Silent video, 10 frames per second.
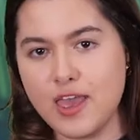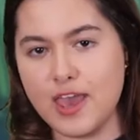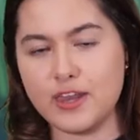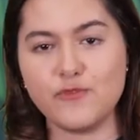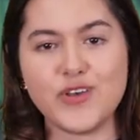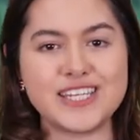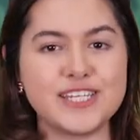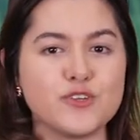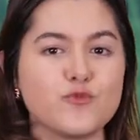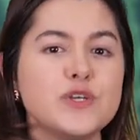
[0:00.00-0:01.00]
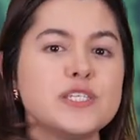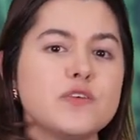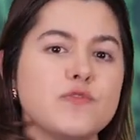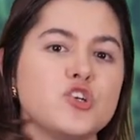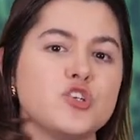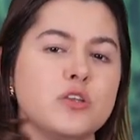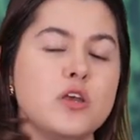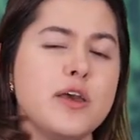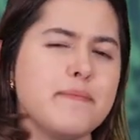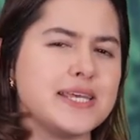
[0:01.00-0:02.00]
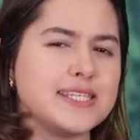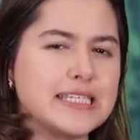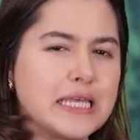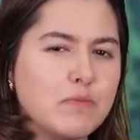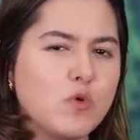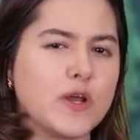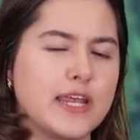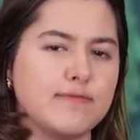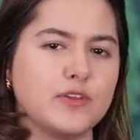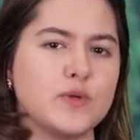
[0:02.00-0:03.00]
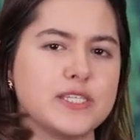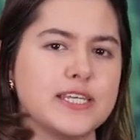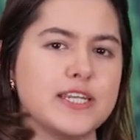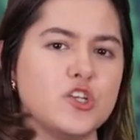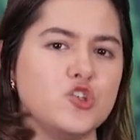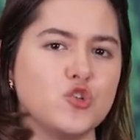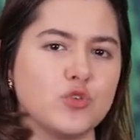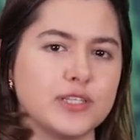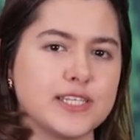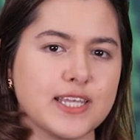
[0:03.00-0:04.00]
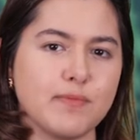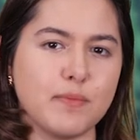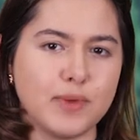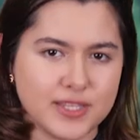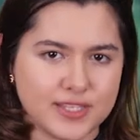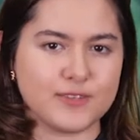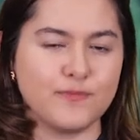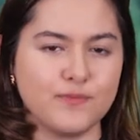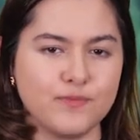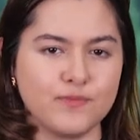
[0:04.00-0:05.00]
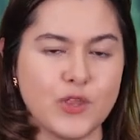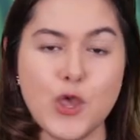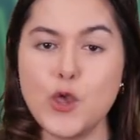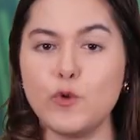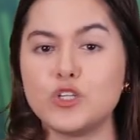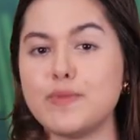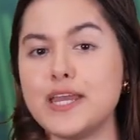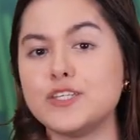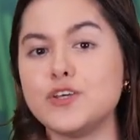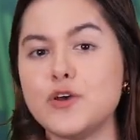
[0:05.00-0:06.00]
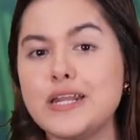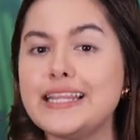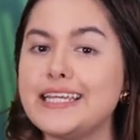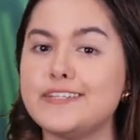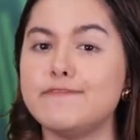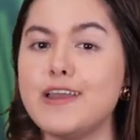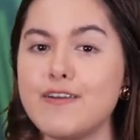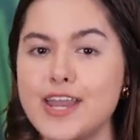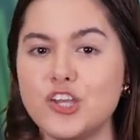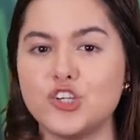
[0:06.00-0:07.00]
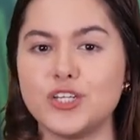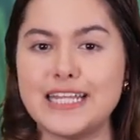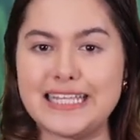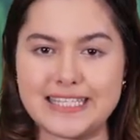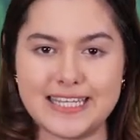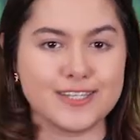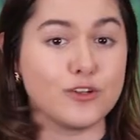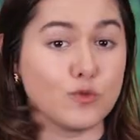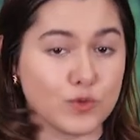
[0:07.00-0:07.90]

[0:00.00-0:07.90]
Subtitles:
and investors' risk aversion may somewhat influence it during the summer months, which may in turn lead to variation in seasonal